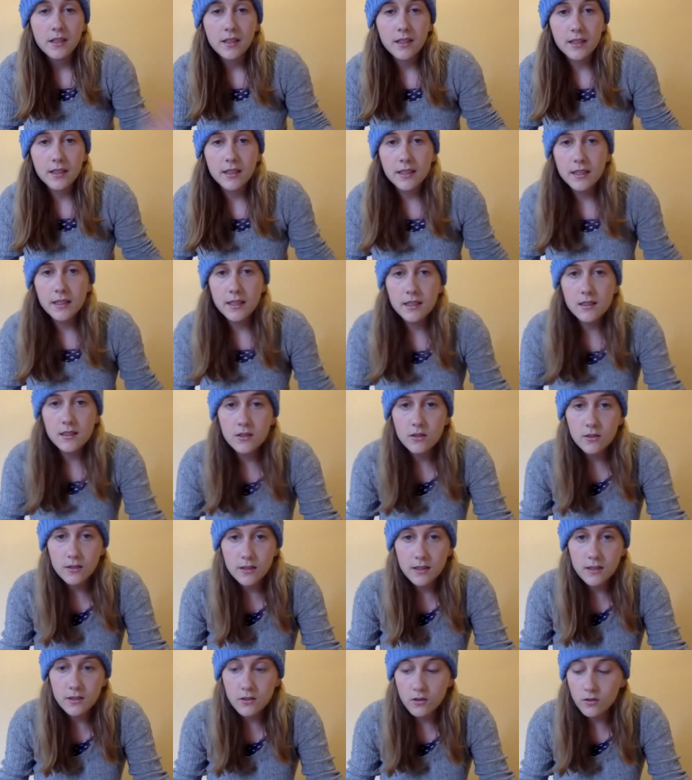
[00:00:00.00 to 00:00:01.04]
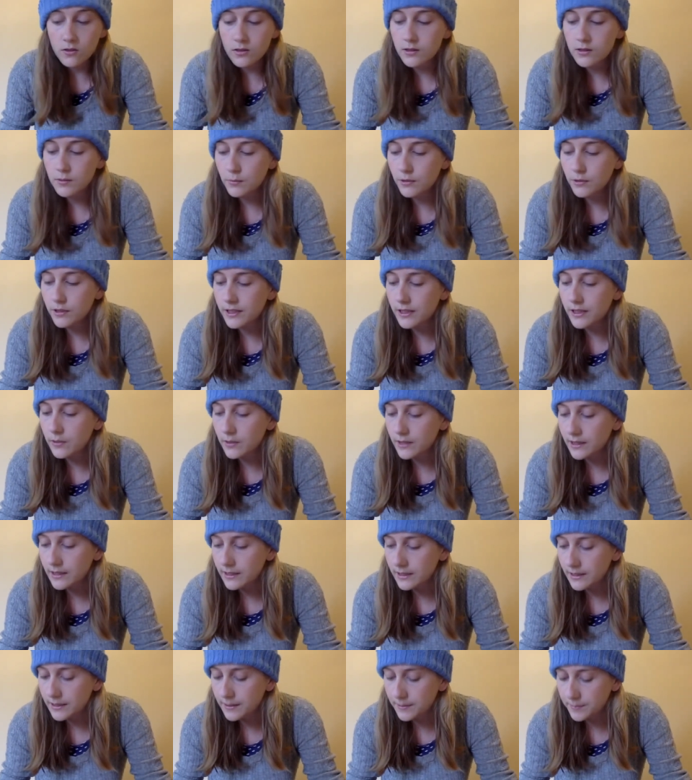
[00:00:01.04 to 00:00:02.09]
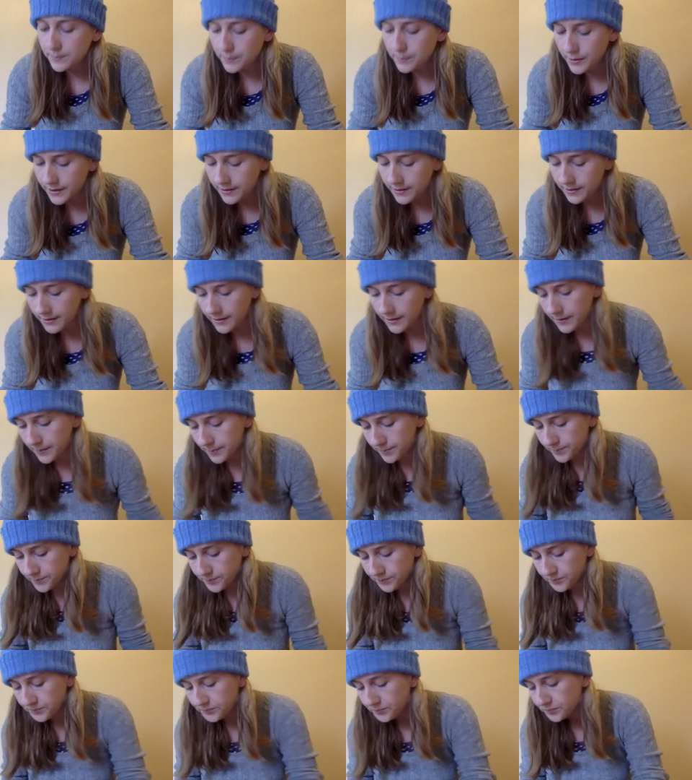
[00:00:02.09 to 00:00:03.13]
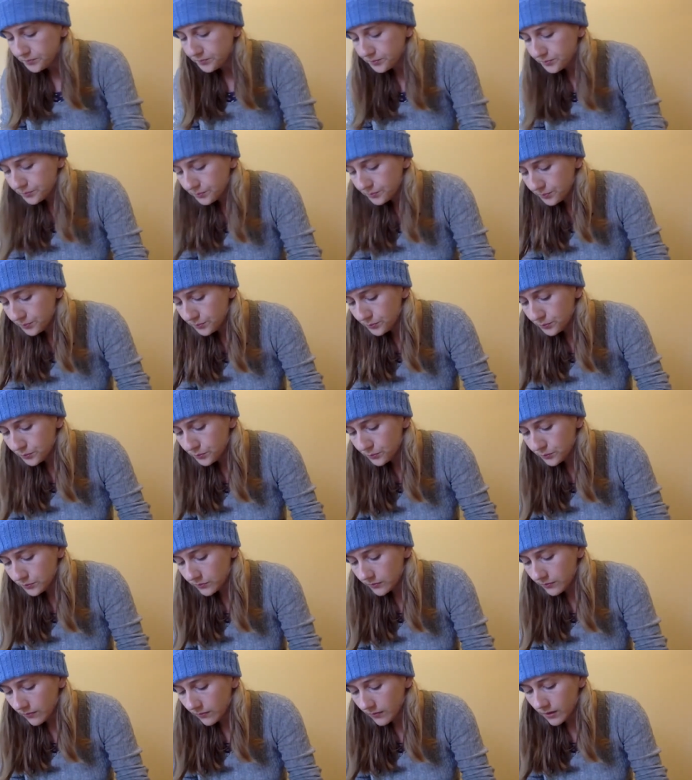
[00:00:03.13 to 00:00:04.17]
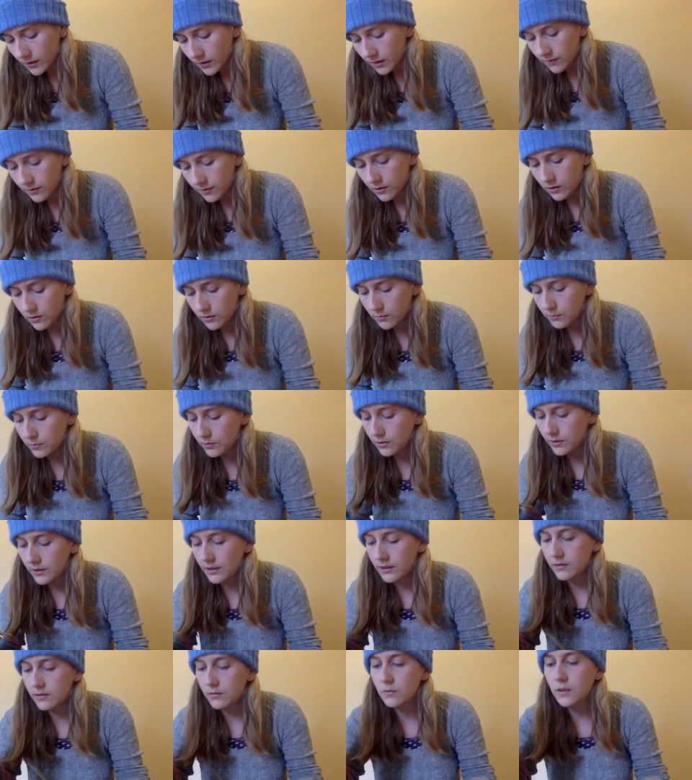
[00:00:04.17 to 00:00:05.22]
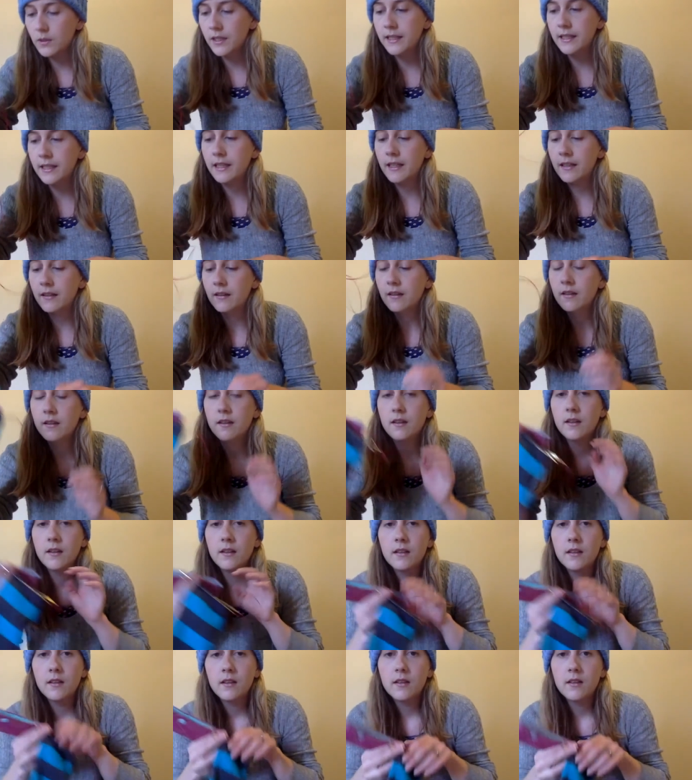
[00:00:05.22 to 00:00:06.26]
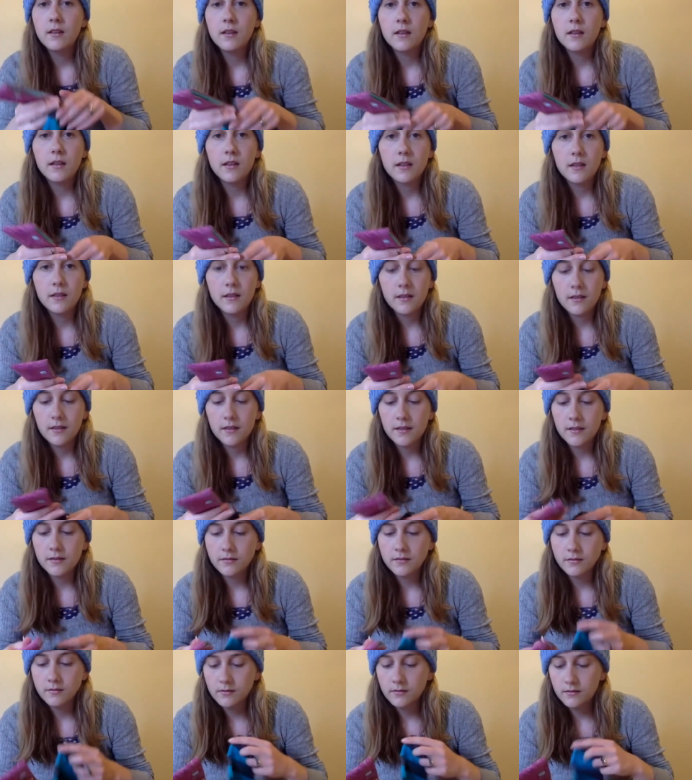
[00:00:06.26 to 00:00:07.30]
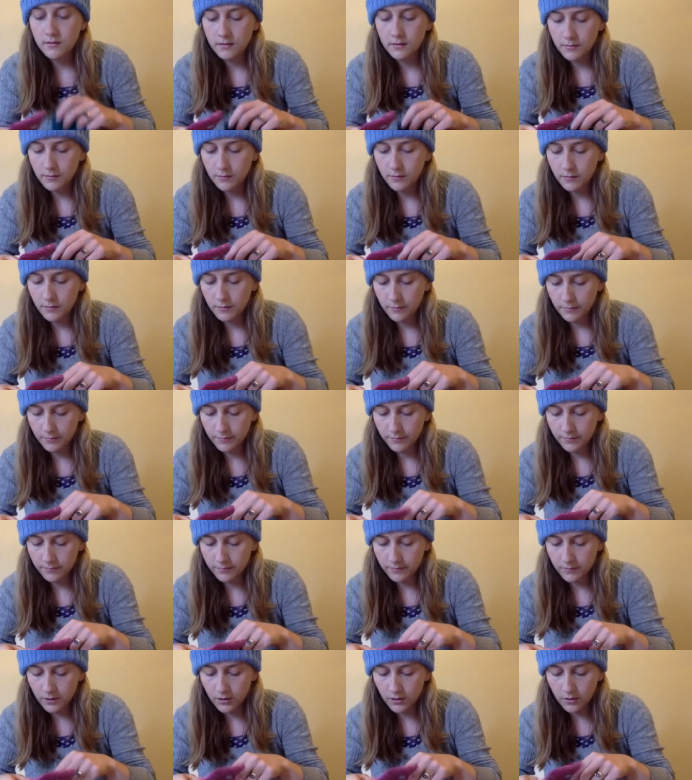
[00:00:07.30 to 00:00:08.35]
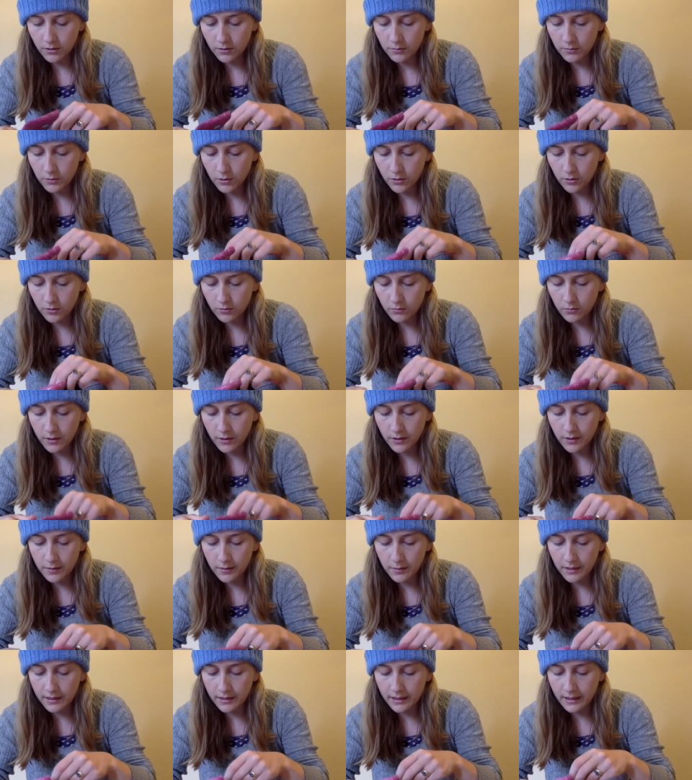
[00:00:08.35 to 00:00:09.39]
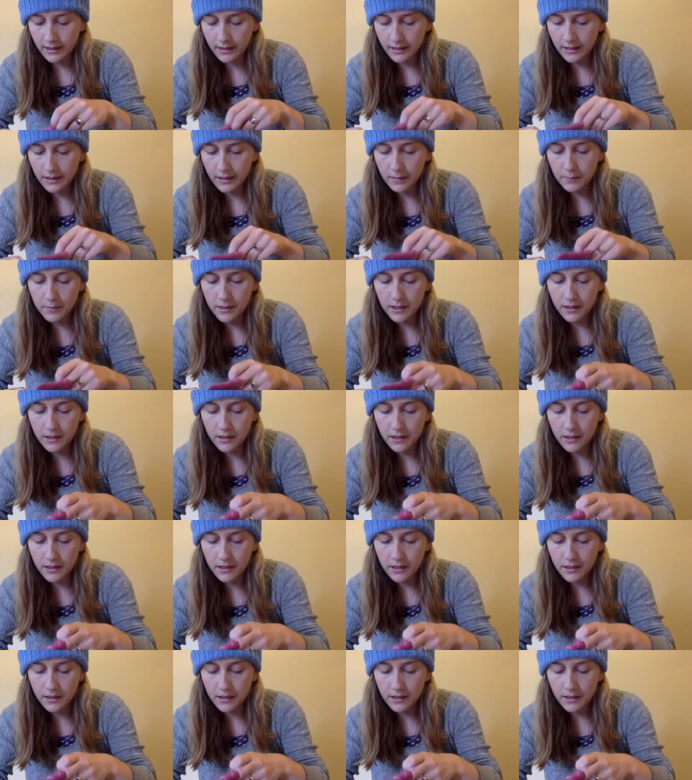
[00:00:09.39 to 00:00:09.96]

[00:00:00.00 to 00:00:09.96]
I can knit so socks pretty quickly, but um, I forgot to put this away again. Uh, so I'm not worried about getting them